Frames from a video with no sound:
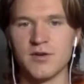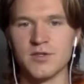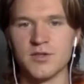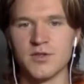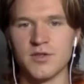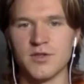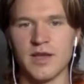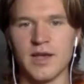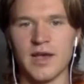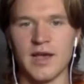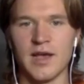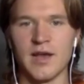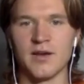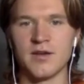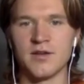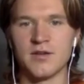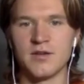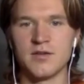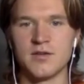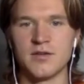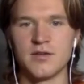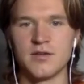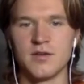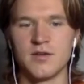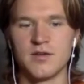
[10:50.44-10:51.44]
so they had
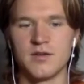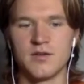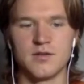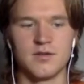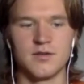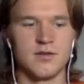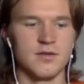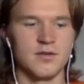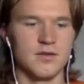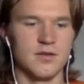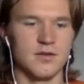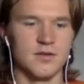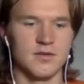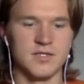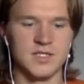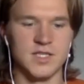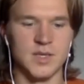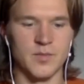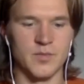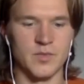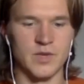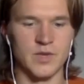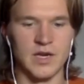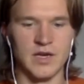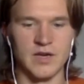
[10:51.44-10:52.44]

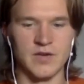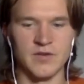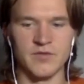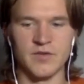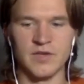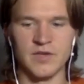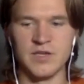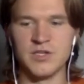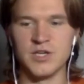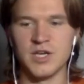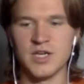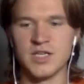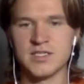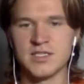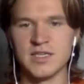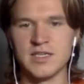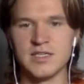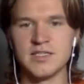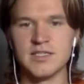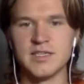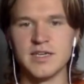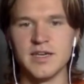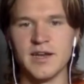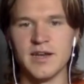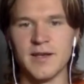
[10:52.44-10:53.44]
some kind of adjusted
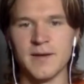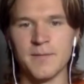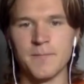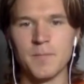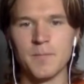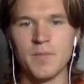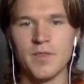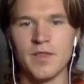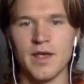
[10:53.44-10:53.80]
seating.